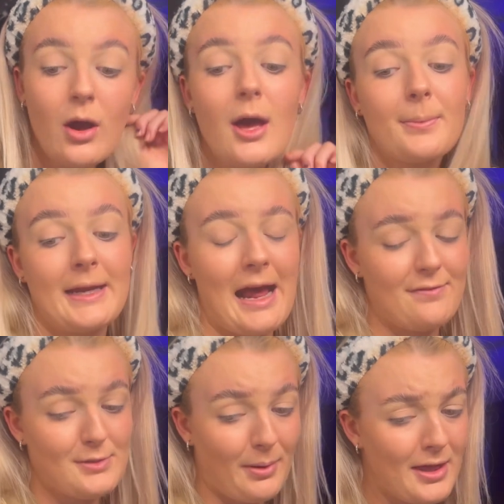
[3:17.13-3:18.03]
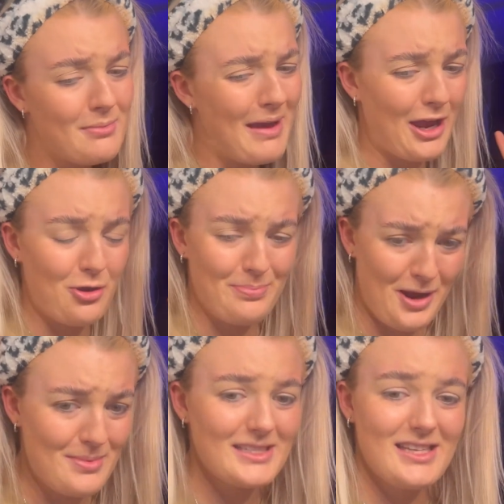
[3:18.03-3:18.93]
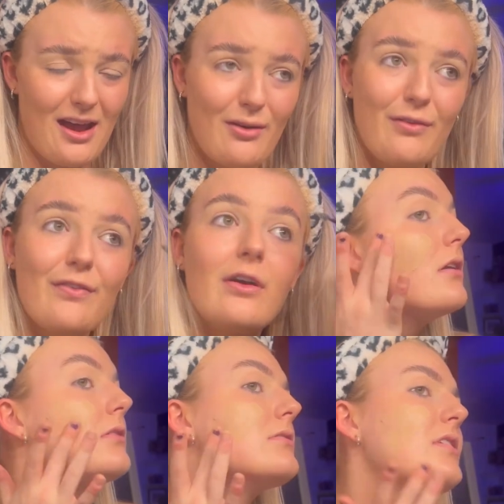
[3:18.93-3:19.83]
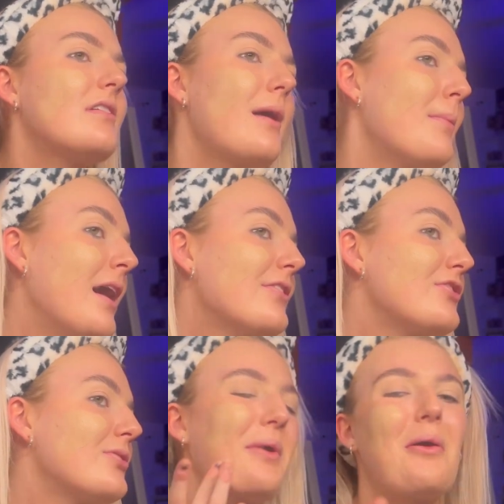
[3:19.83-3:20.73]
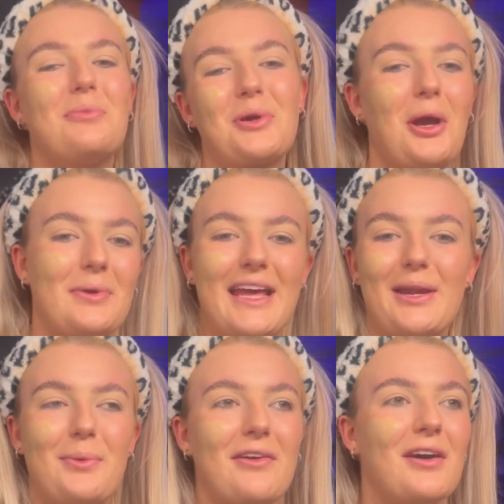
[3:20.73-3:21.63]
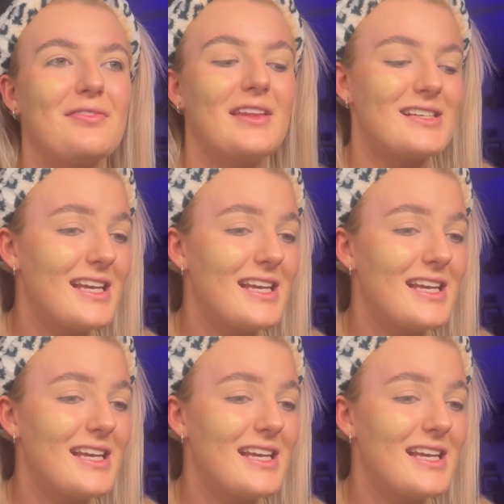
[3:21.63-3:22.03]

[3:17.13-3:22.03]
I'm going to have to buy the mayo by myself does that match? Well, I'm not going anywhere after this.